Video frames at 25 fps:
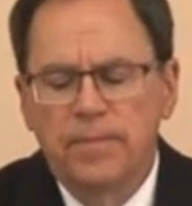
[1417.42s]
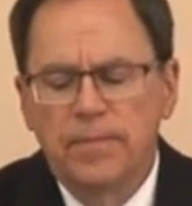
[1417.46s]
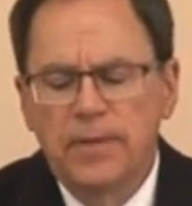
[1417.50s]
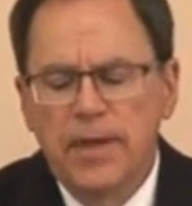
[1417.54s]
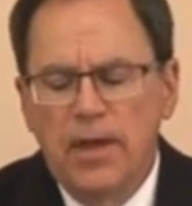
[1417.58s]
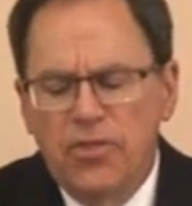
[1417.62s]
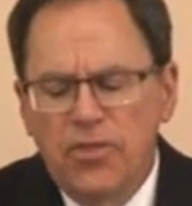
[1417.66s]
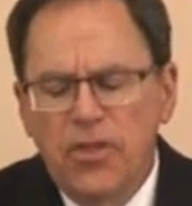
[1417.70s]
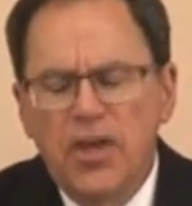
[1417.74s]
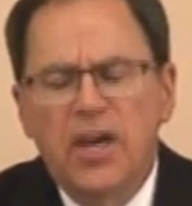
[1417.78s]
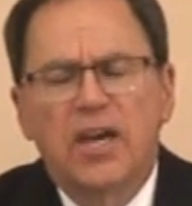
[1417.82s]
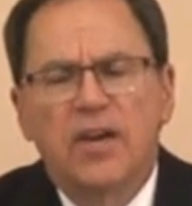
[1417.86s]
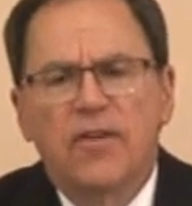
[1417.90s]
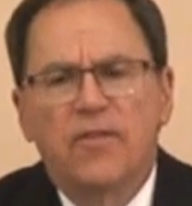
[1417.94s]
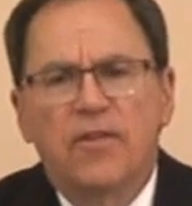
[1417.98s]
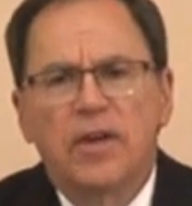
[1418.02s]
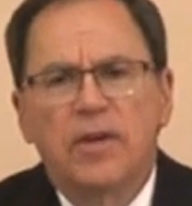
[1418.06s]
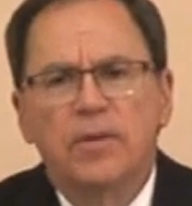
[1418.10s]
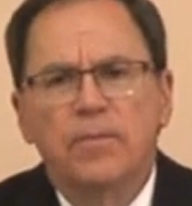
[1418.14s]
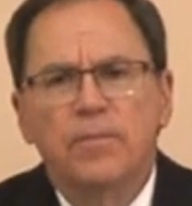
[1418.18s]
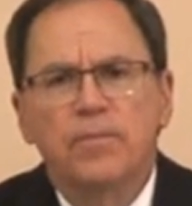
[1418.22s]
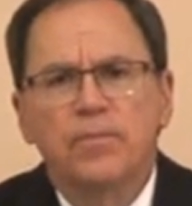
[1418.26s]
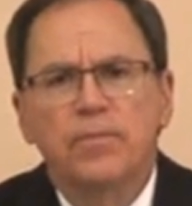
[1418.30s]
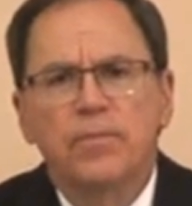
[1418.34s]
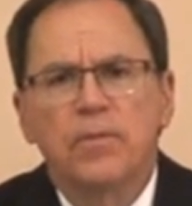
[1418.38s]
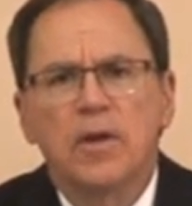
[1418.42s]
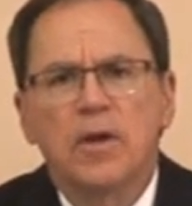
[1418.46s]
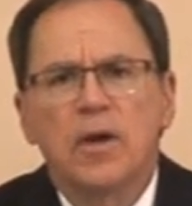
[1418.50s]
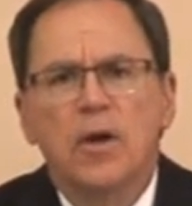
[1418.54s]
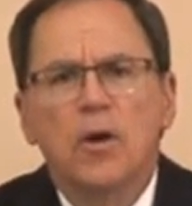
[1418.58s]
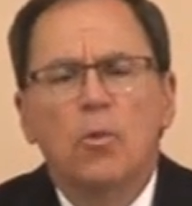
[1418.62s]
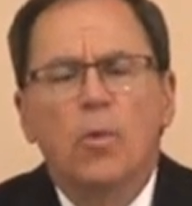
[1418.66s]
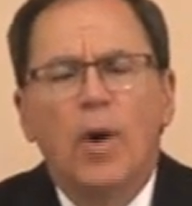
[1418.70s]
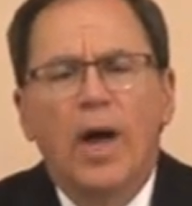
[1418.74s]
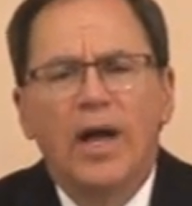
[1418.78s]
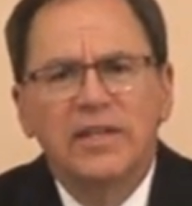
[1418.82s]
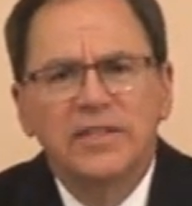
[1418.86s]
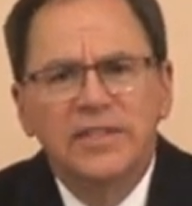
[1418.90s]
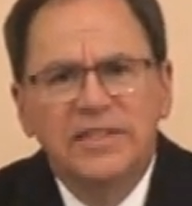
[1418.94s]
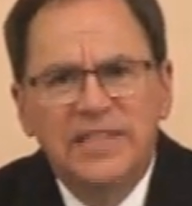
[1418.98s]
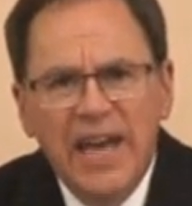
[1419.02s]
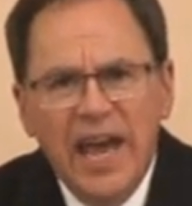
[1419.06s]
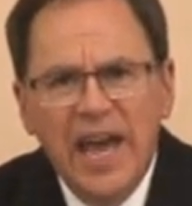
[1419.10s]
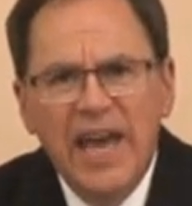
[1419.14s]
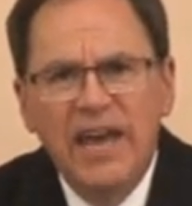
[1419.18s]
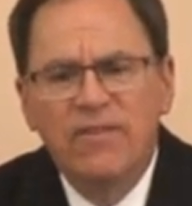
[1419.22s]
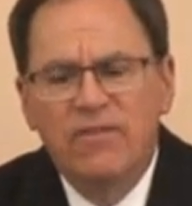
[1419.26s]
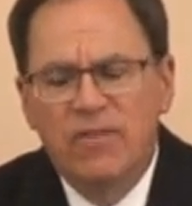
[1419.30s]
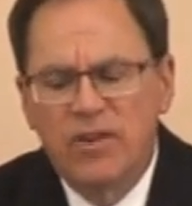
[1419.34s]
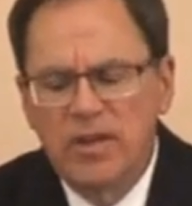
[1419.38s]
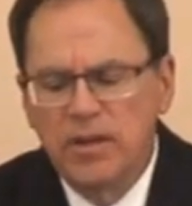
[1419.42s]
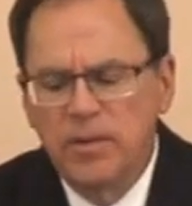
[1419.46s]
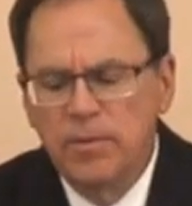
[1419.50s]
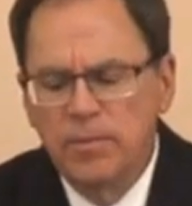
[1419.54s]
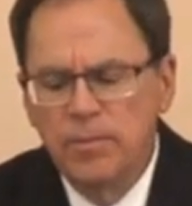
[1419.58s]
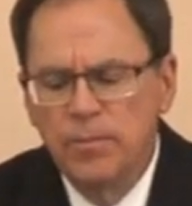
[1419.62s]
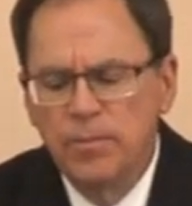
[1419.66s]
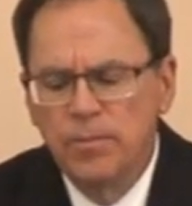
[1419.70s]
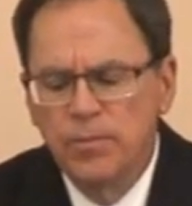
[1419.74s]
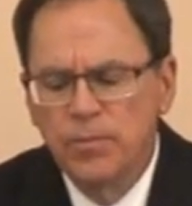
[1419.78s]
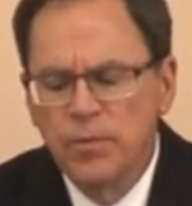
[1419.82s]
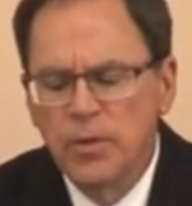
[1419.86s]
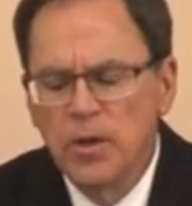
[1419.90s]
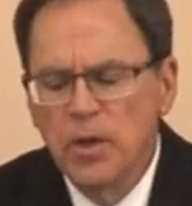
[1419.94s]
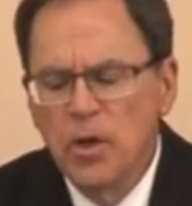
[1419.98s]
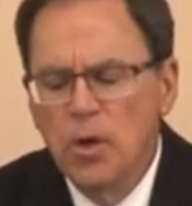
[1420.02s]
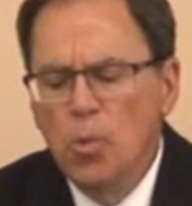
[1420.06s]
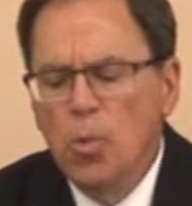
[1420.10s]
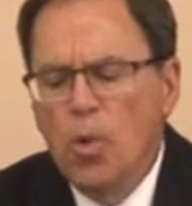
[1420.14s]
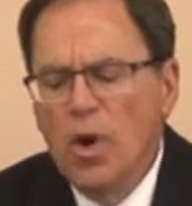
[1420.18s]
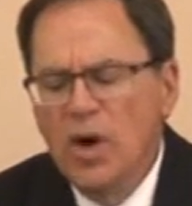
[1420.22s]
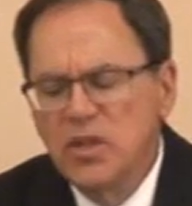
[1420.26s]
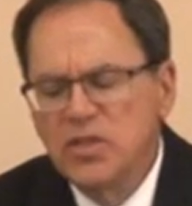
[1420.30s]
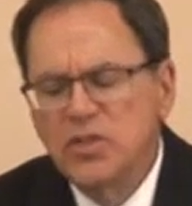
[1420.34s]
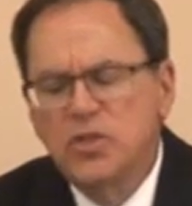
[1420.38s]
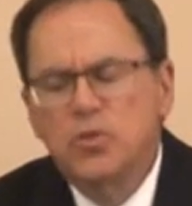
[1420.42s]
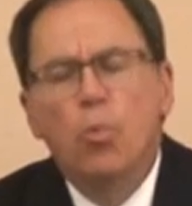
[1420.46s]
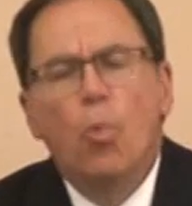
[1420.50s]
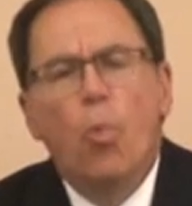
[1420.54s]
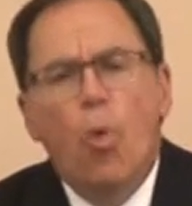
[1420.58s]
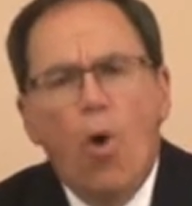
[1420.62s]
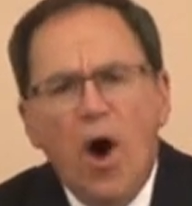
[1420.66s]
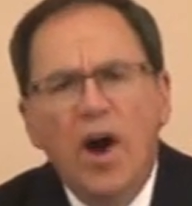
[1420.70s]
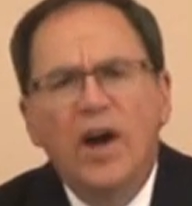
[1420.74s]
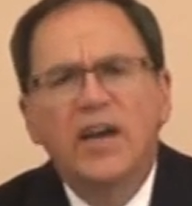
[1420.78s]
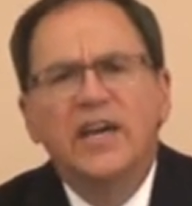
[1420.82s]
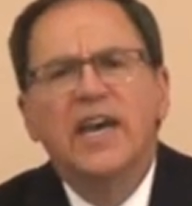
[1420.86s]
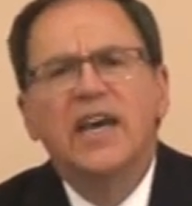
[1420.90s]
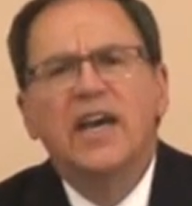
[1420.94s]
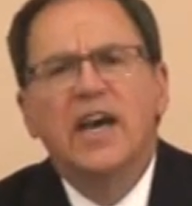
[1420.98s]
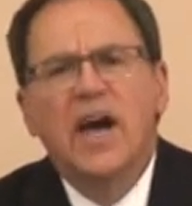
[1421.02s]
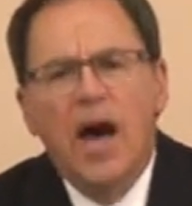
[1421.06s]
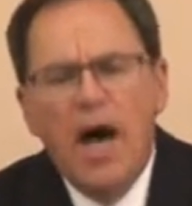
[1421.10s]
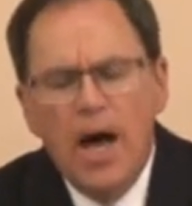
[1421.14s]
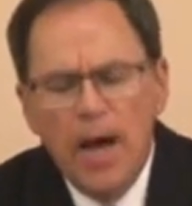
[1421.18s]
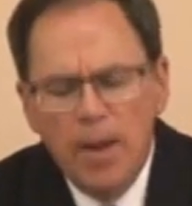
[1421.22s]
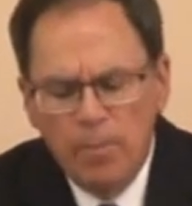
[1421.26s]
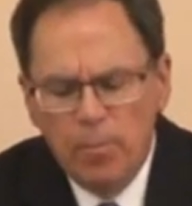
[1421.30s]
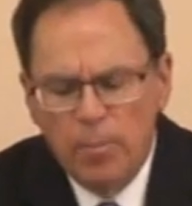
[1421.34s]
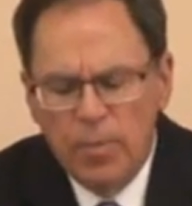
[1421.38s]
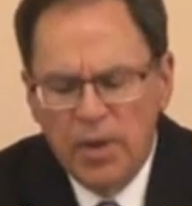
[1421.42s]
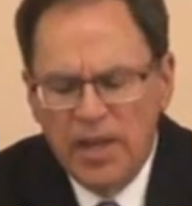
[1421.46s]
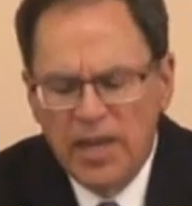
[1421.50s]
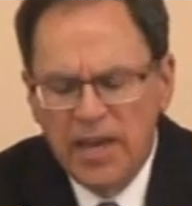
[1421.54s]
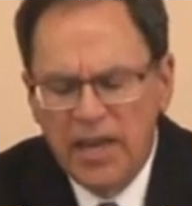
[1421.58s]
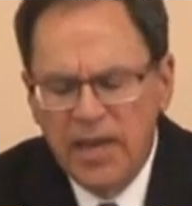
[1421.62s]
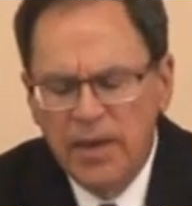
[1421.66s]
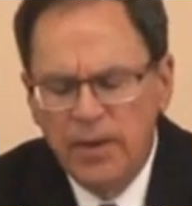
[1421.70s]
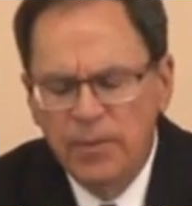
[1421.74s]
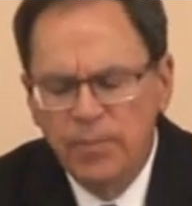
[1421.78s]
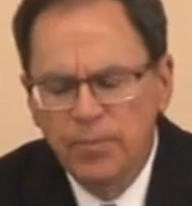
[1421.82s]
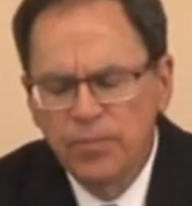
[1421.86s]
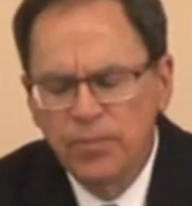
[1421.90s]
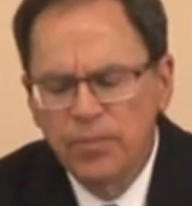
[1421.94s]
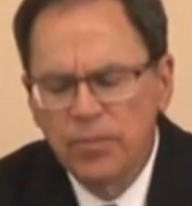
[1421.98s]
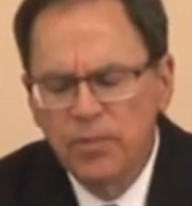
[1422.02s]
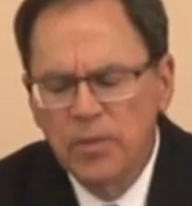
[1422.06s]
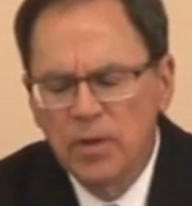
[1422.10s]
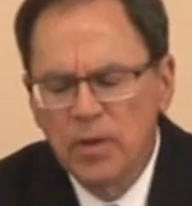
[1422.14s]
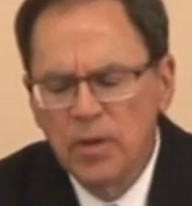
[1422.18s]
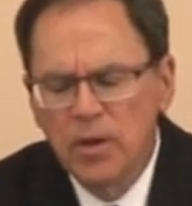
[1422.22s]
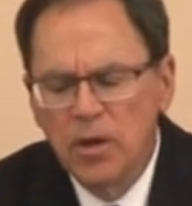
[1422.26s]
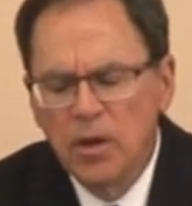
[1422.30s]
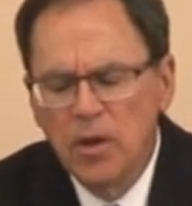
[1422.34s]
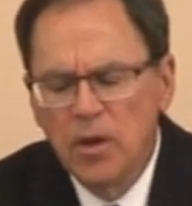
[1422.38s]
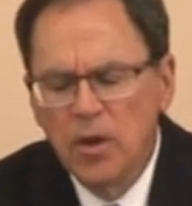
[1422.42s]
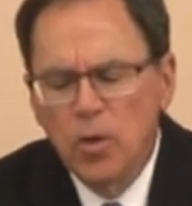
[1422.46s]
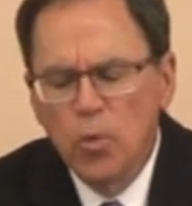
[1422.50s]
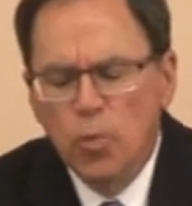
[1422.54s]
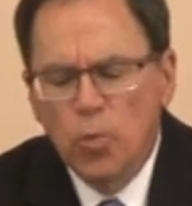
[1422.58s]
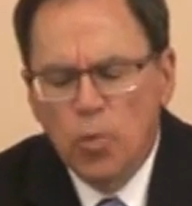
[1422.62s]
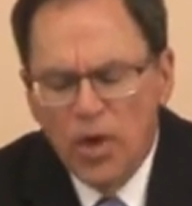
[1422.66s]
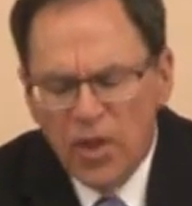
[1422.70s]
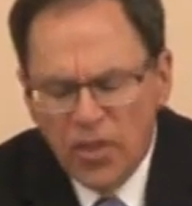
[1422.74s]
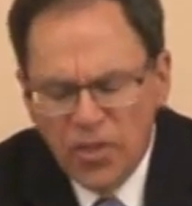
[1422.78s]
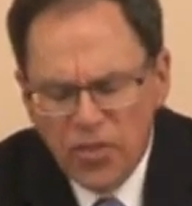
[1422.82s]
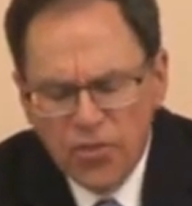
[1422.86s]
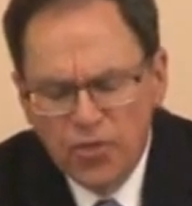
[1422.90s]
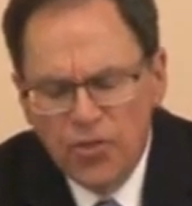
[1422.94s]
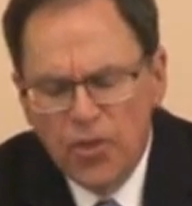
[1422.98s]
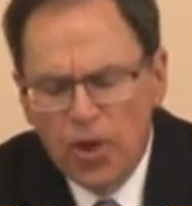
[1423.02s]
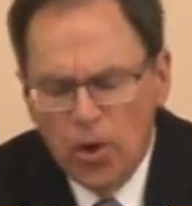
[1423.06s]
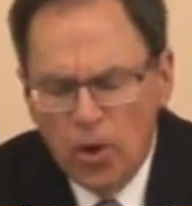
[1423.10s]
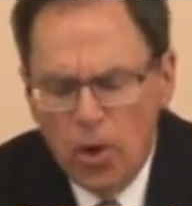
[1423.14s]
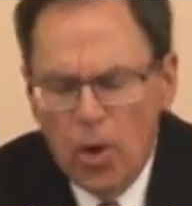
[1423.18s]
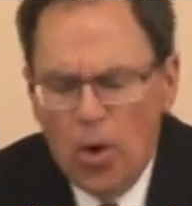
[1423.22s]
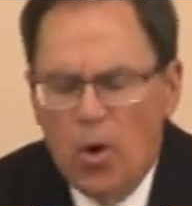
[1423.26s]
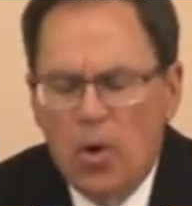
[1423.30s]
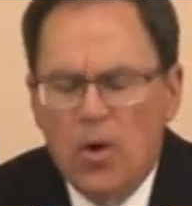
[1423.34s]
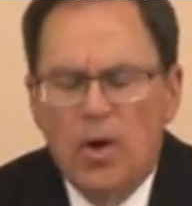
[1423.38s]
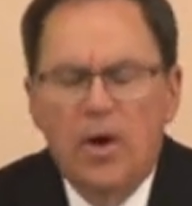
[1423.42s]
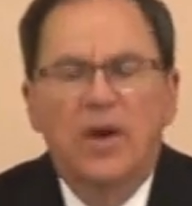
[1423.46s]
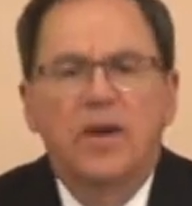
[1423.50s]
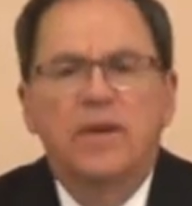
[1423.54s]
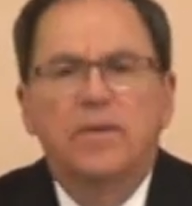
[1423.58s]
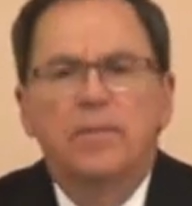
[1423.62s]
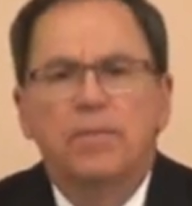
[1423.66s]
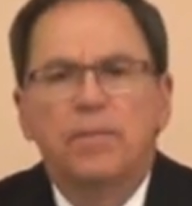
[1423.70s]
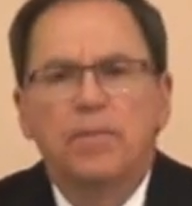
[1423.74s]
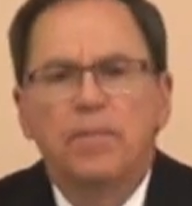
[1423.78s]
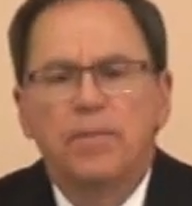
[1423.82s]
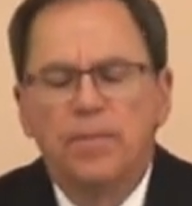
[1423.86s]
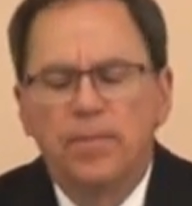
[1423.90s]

Now think of it. While David was walking humbly with the Lord,